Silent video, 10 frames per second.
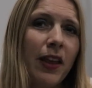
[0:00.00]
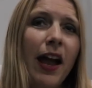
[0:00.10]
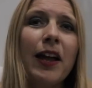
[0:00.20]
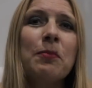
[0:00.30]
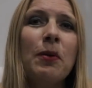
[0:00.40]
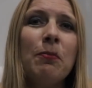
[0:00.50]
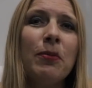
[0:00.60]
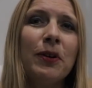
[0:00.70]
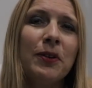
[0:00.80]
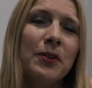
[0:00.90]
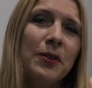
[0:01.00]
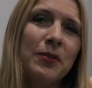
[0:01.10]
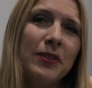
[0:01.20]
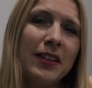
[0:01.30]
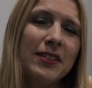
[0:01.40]
I remember
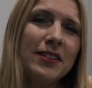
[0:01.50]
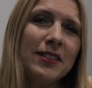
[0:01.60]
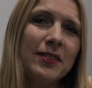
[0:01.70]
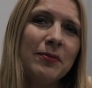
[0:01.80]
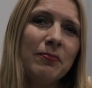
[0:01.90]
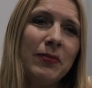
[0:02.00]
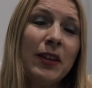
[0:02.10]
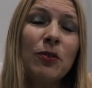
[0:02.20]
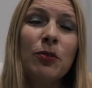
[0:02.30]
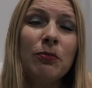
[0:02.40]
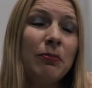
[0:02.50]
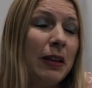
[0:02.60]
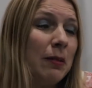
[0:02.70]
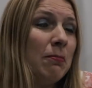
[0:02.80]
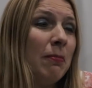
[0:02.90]
that it could,
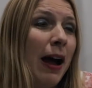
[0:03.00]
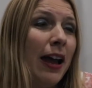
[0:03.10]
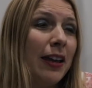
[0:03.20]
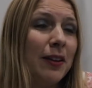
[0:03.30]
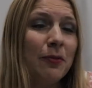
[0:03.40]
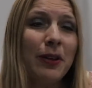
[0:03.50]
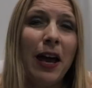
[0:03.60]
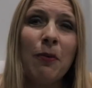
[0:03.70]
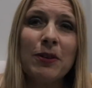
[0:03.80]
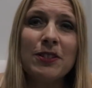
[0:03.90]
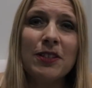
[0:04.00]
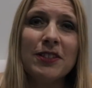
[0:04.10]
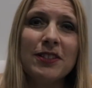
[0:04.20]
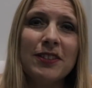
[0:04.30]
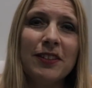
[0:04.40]
when I was
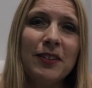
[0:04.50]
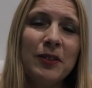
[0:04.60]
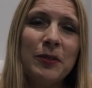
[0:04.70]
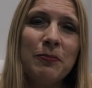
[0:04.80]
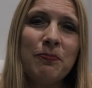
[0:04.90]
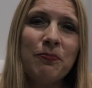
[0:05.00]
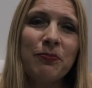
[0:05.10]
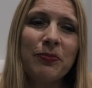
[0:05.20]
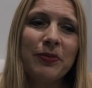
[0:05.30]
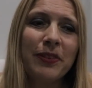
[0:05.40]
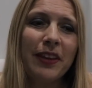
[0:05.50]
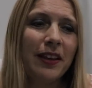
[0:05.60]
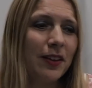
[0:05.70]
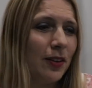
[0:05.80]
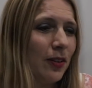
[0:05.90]
just, I
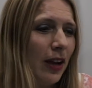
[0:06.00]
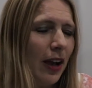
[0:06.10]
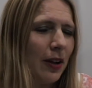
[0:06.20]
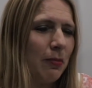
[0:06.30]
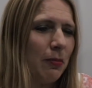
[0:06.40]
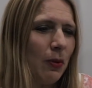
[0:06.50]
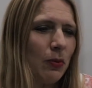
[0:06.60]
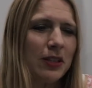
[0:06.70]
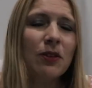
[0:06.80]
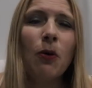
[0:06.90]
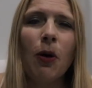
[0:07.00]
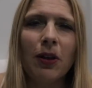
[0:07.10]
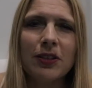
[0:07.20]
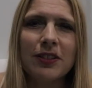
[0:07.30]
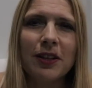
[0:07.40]
remember I was in
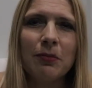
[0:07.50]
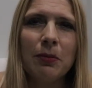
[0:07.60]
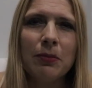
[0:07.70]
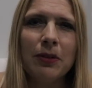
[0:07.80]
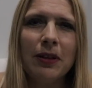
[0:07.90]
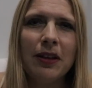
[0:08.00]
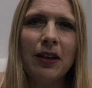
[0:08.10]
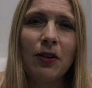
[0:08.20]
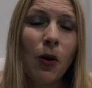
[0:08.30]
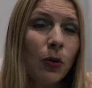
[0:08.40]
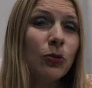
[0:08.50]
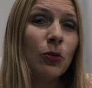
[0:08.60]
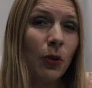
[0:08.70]
college. I remember going to